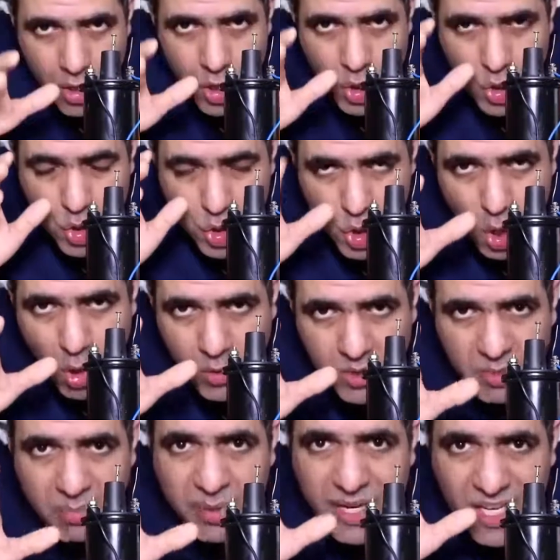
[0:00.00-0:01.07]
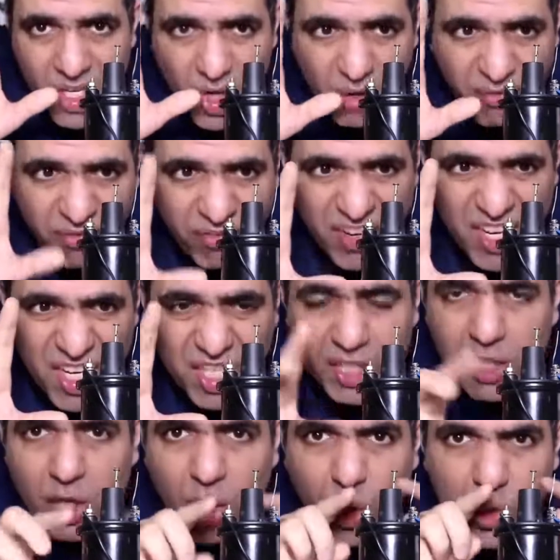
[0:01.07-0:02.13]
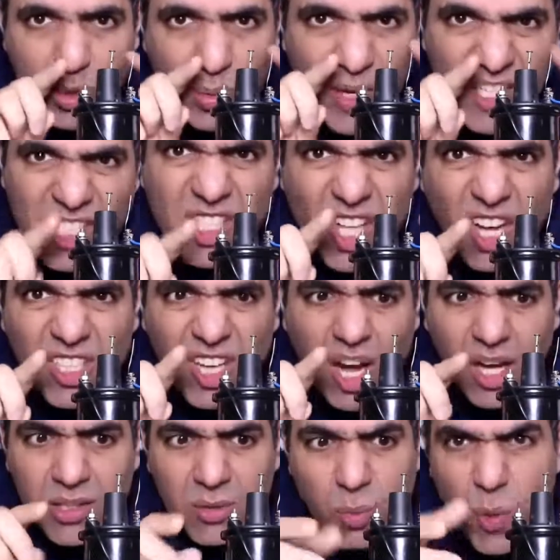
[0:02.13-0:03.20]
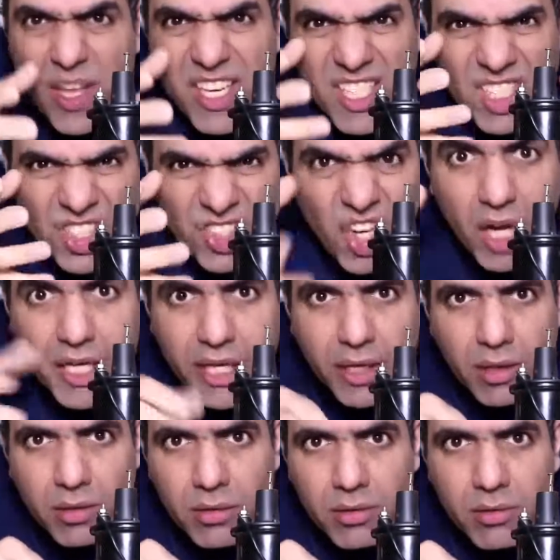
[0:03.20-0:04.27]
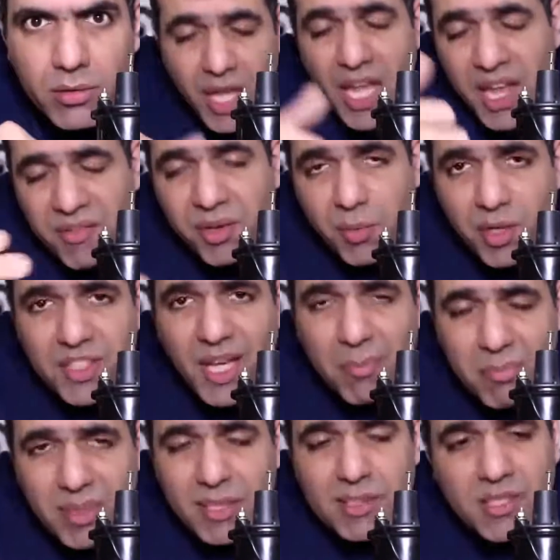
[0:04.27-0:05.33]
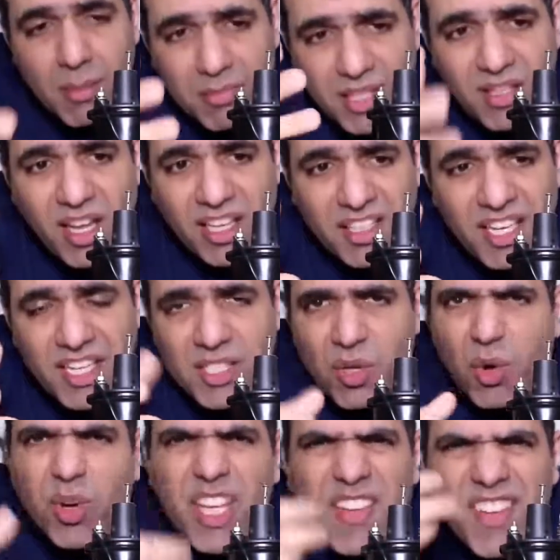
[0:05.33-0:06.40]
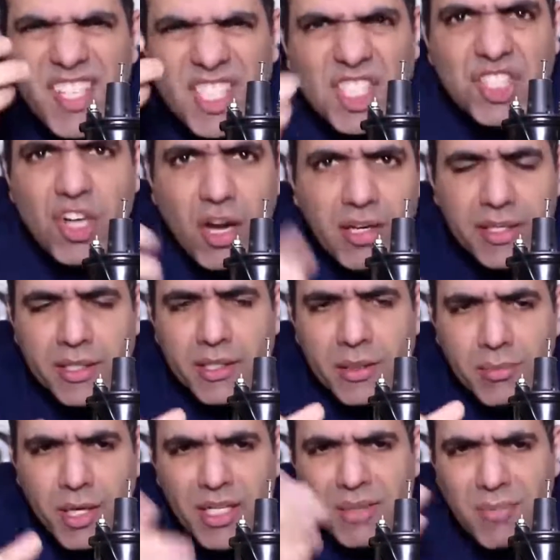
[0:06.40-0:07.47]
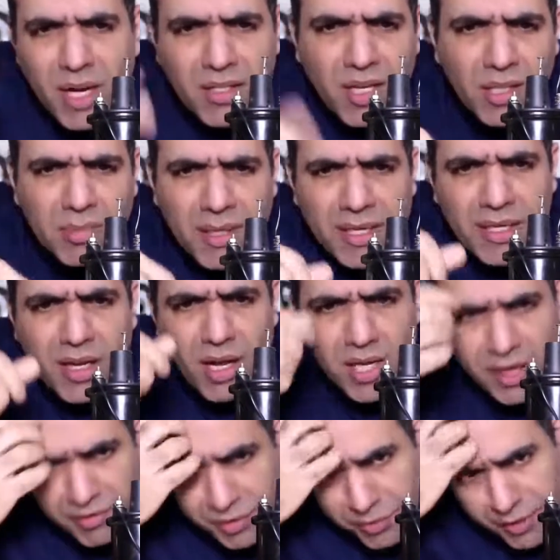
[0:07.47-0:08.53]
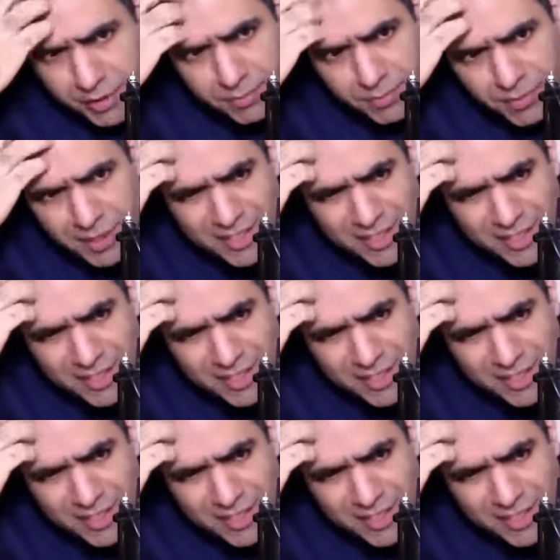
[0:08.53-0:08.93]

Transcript: You don't bring your finger close to a stun gun when it's running. Everyone can build something like this or even stronger, but it might not be legal everywhere.